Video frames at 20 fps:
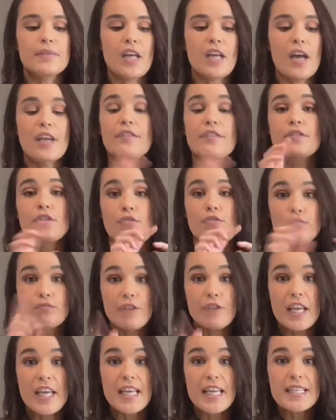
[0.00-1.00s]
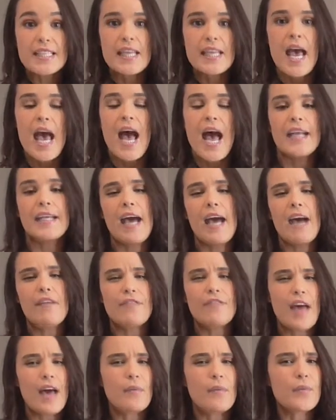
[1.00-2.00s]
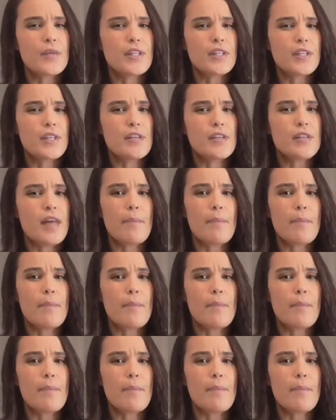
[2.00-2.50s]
kind of grid and have that with you.